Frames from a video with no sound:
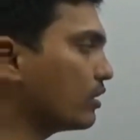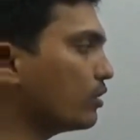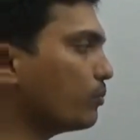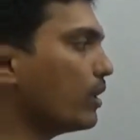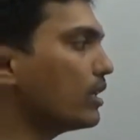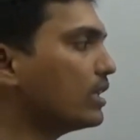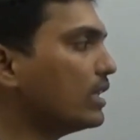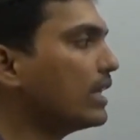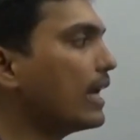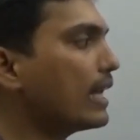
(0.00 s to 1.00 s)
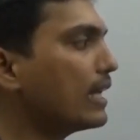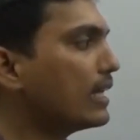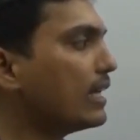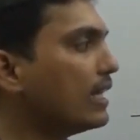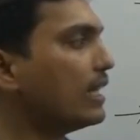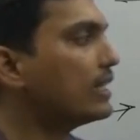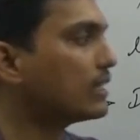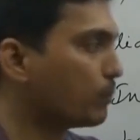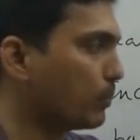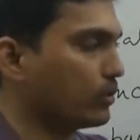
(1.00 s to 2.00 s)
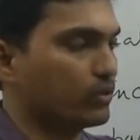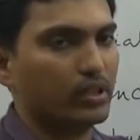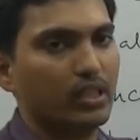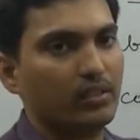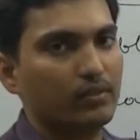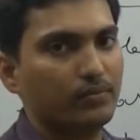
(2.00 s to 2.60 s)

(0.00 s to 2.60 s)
Third party guarantee is a person